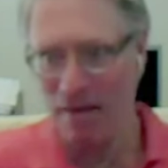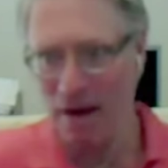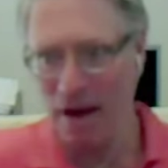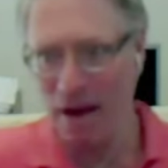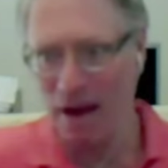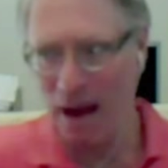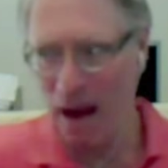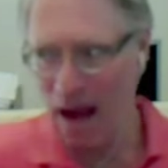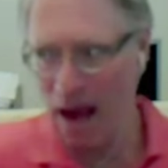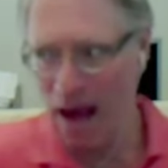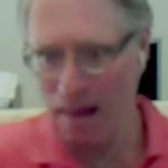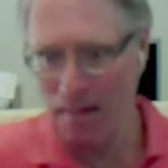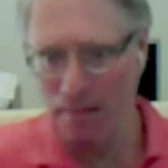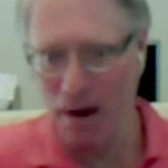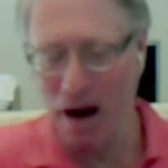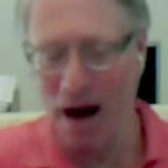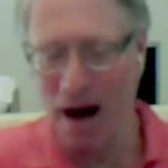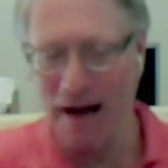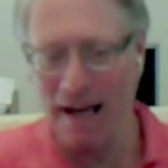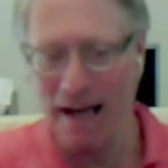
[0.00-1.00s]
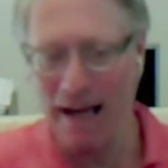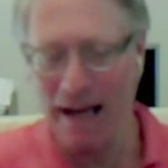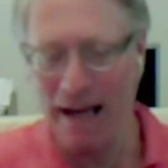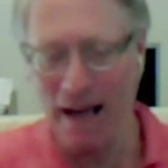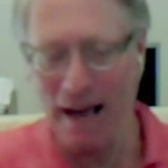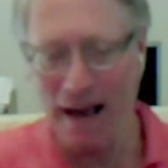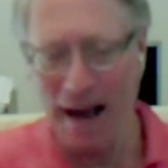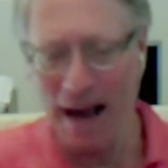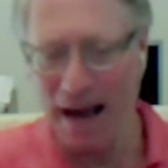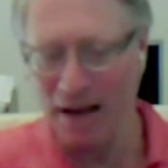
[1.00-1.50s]
every
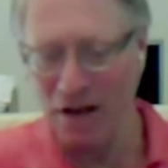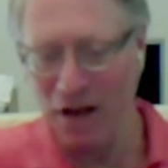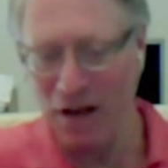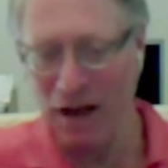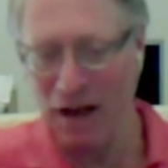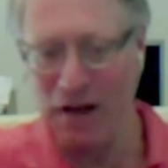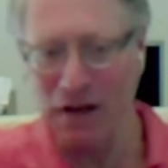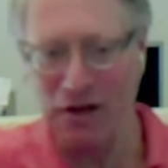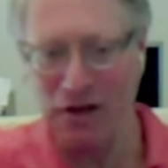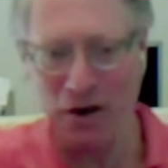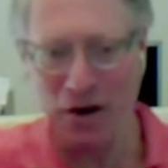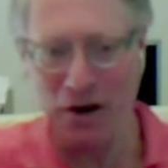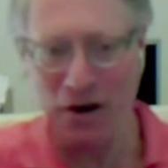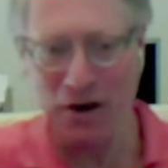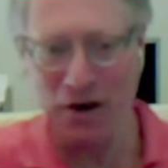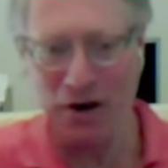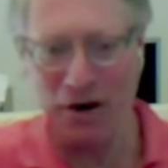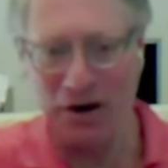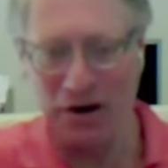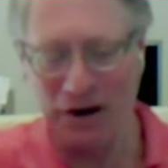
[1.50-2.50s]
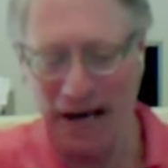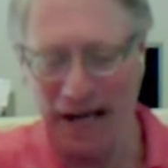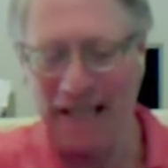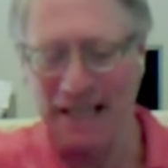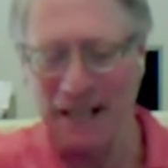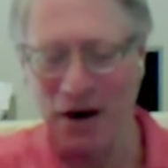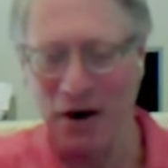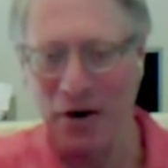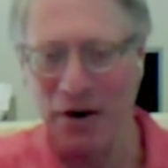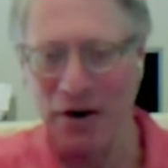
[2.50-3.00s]
body has an
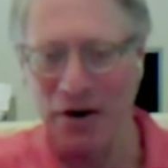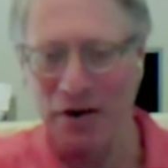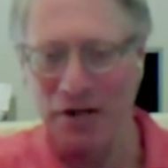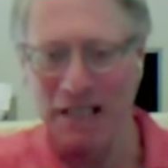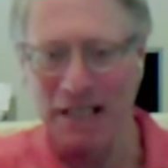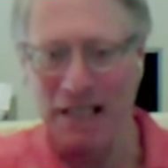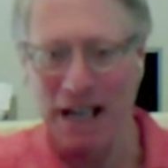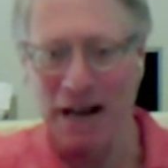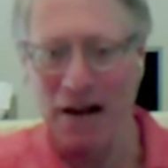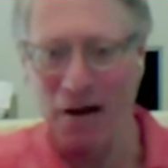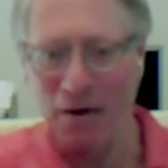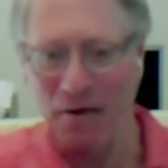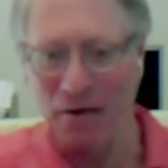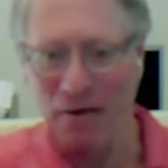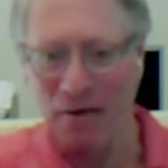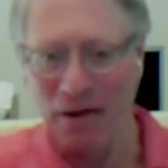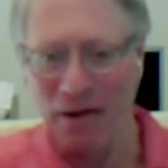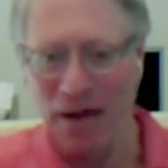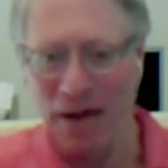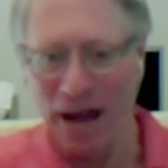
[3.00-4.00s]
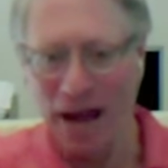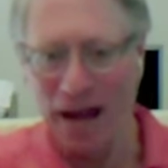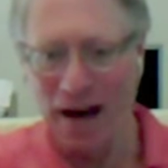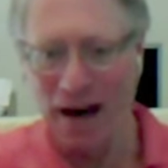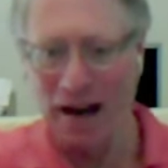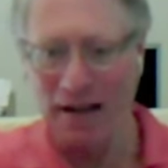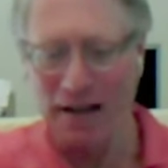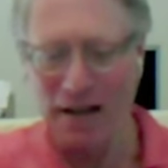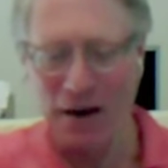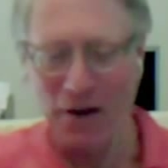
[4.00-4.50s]
interior self,
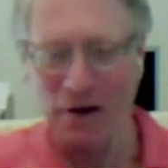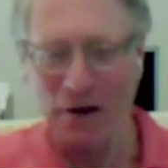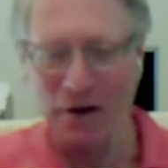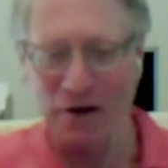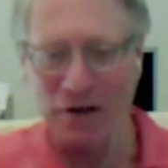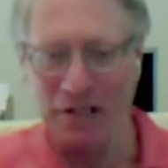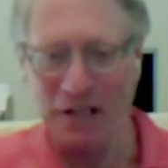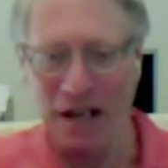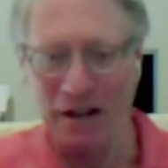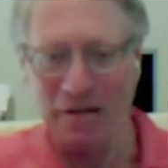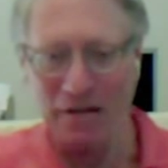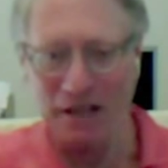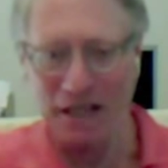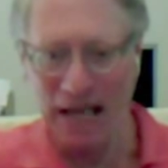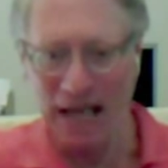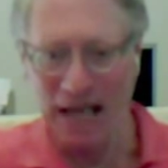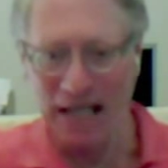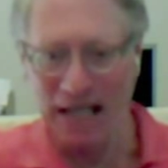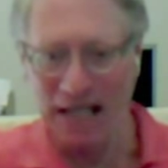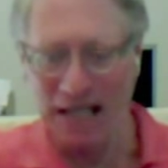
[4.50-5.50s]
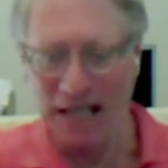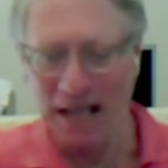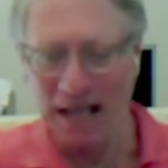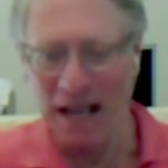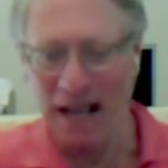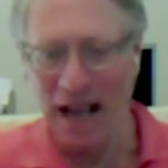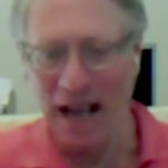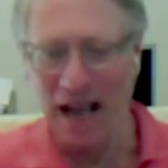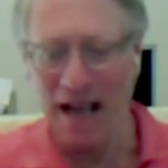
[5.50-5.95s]
an interior self sense,